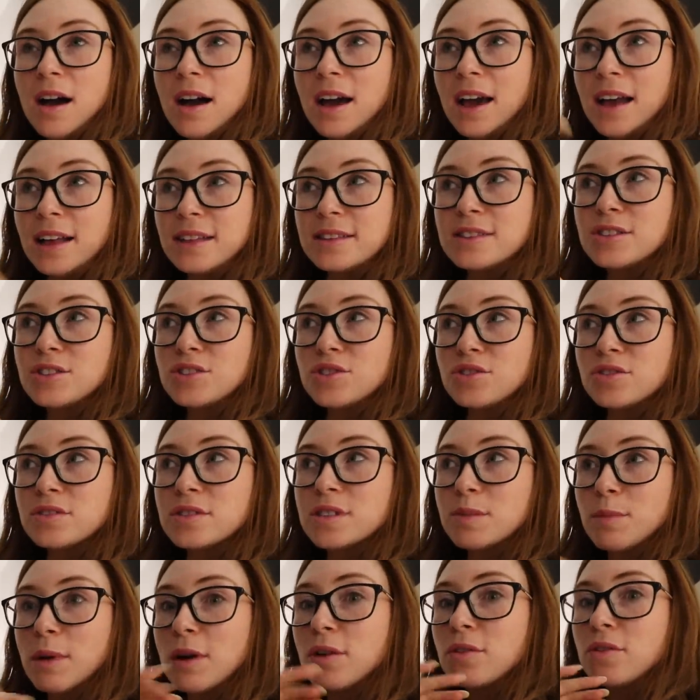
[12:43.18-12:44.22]
it's
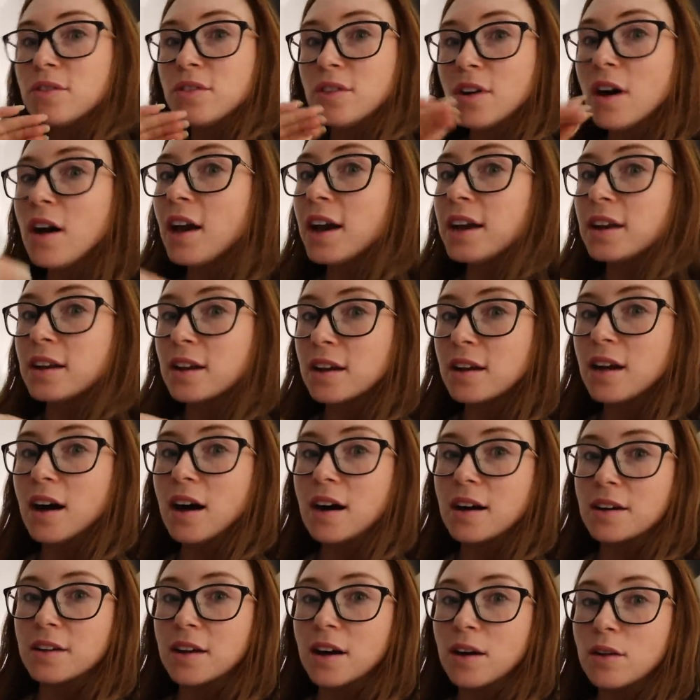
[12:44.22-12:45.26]
just about 9
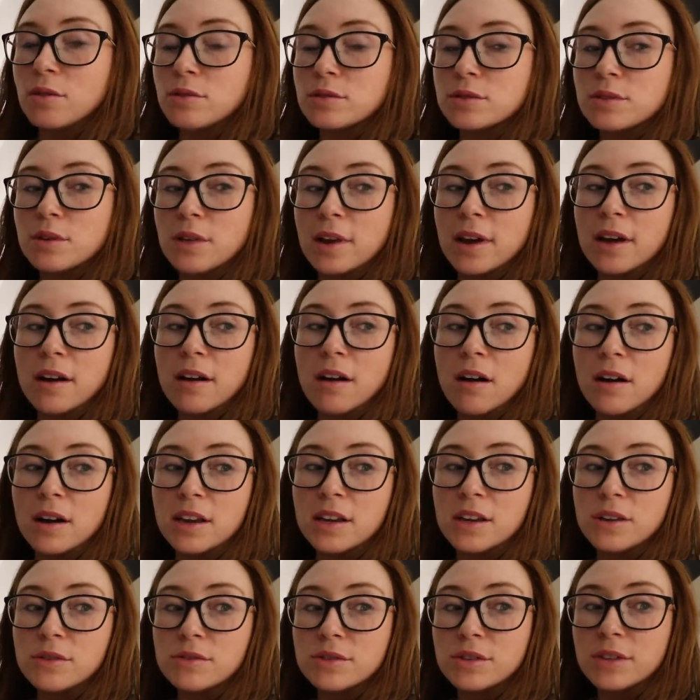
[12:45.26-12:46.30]
o'clock now, so like I
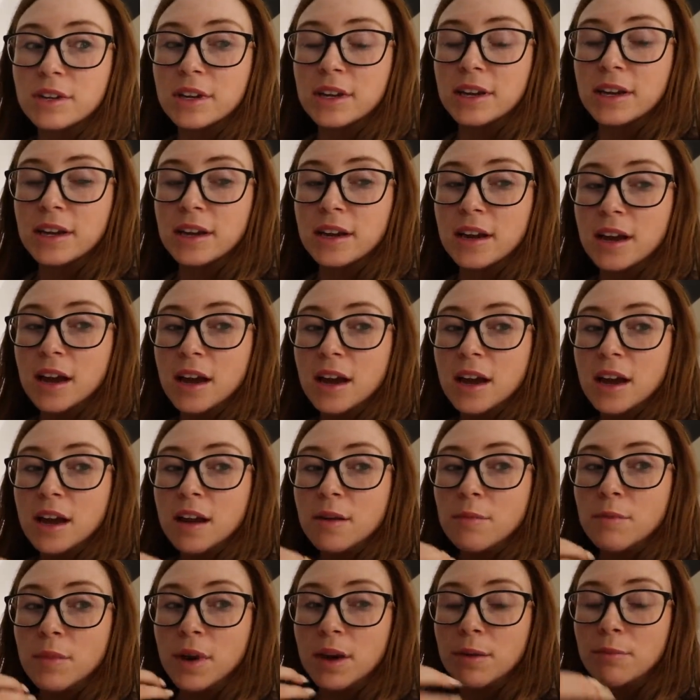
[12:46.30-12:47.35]
usually,
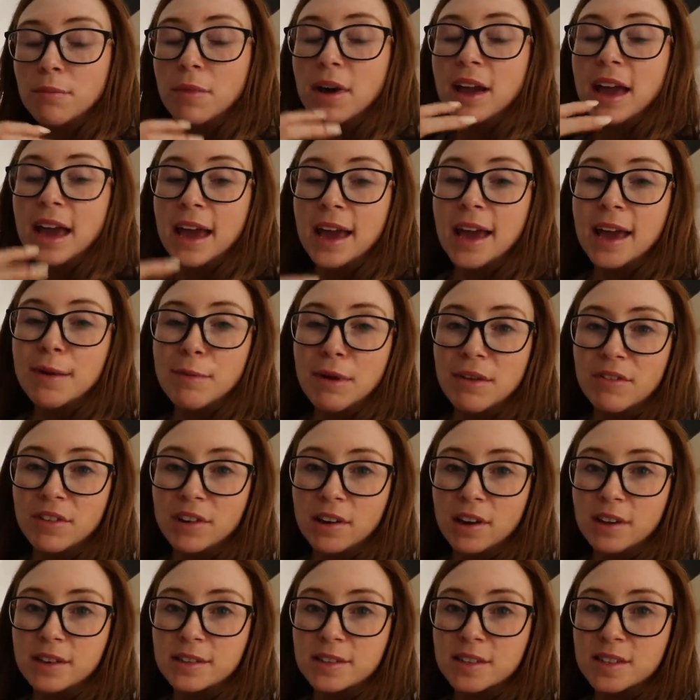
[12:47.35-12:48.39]
My aim every
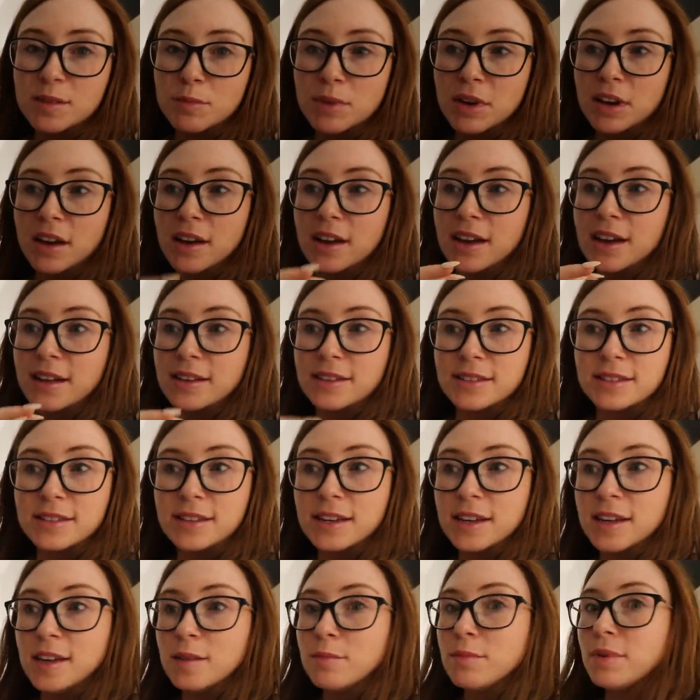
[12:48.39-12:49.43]
night is to be like
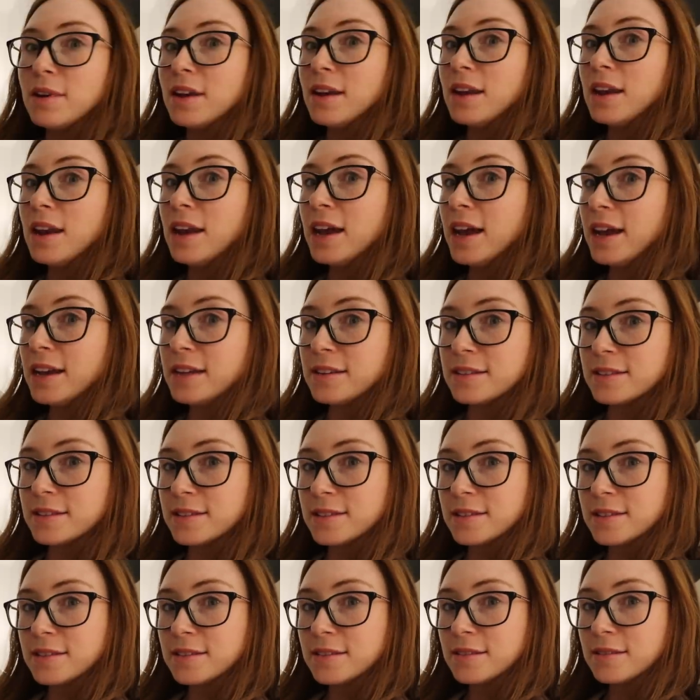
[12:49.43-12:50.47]
asleep
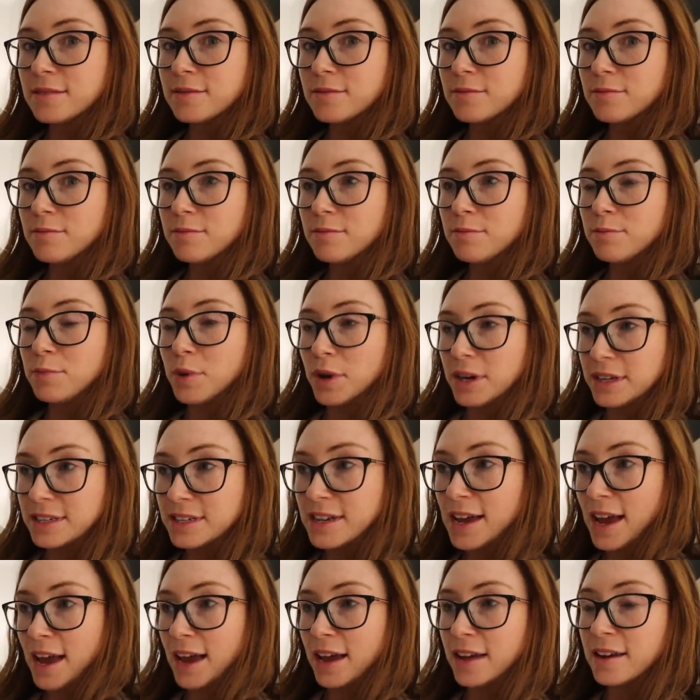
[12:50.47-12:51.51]
latest by
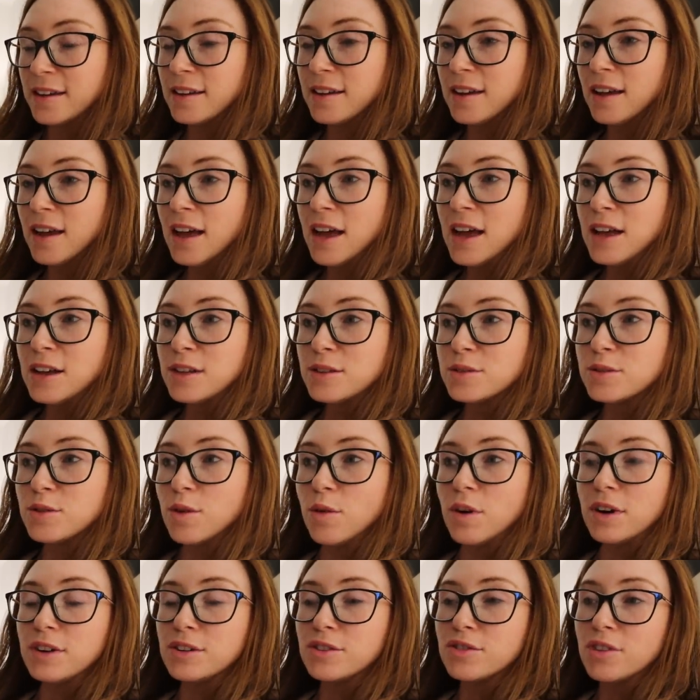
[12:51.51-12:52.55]
10.
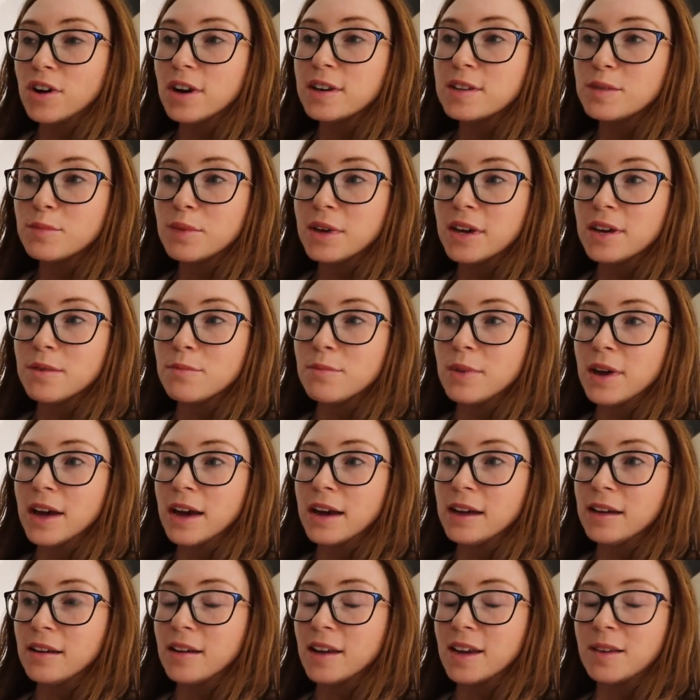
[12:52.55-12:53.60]
So I try to be in
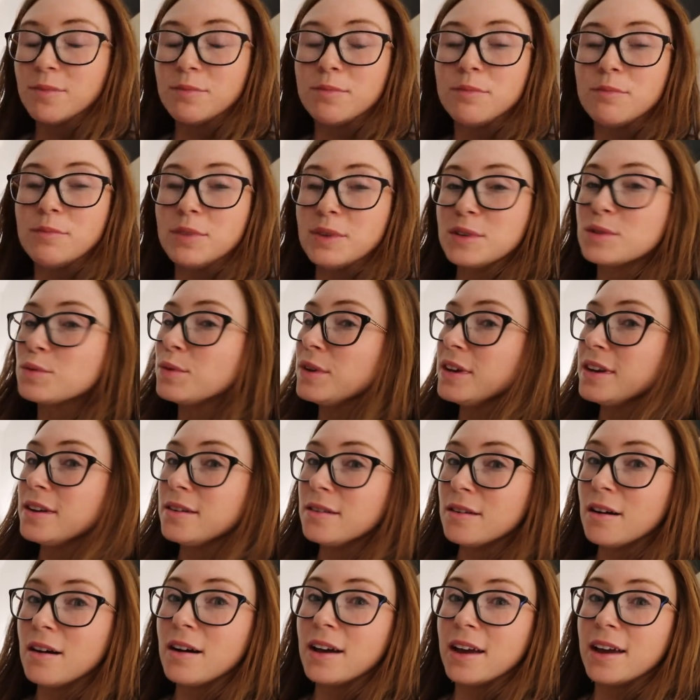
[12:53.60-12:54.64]
bed like
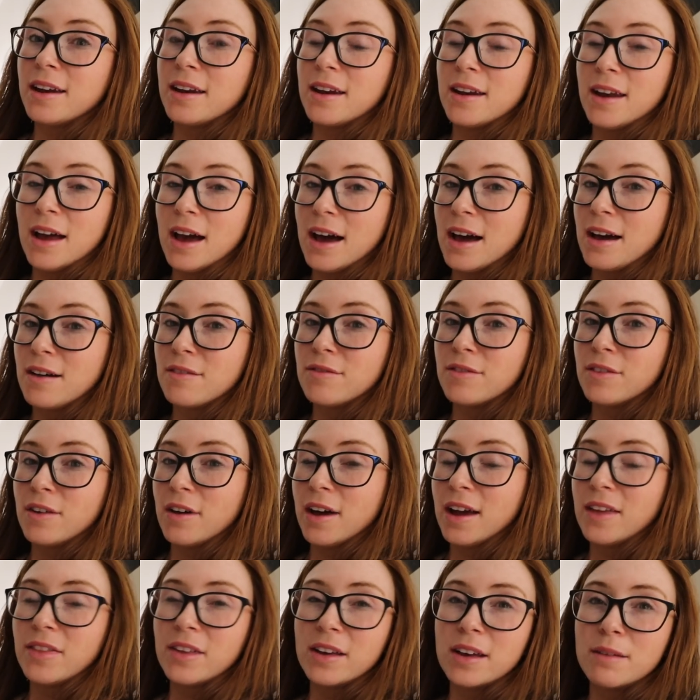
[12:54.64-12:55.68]
between 9 and half 9.
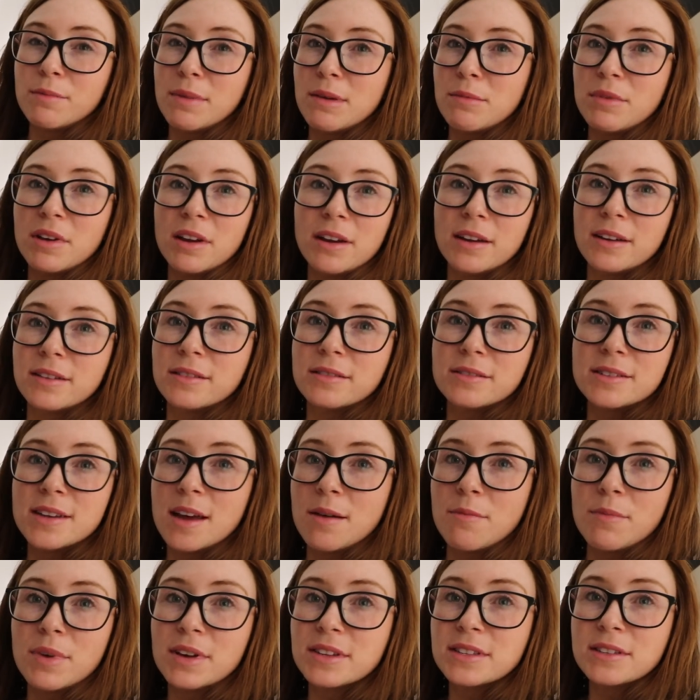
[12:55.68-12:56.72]
I think it may be like
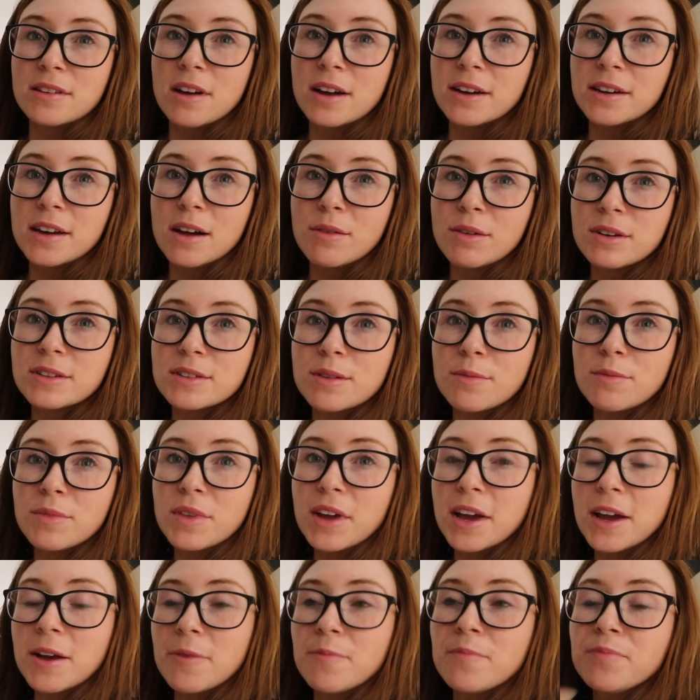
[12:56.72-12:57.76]
9:10 now or
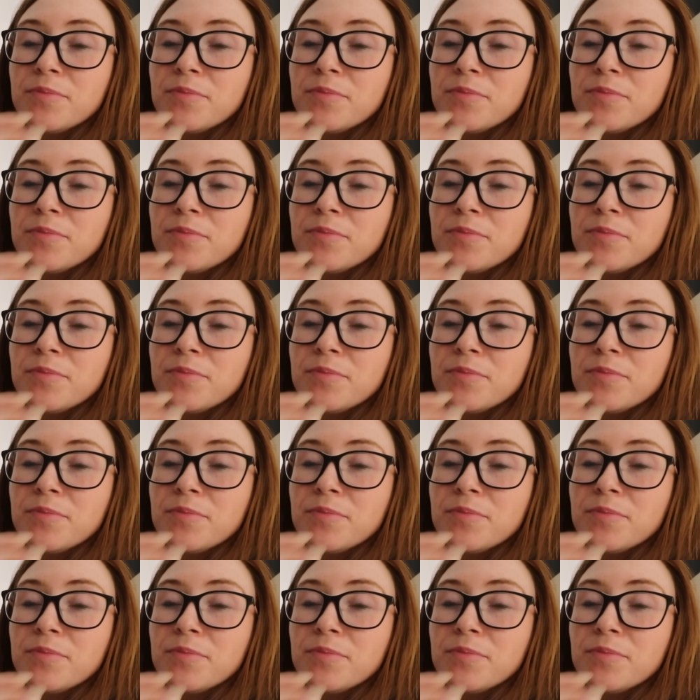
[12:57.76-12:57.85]
something.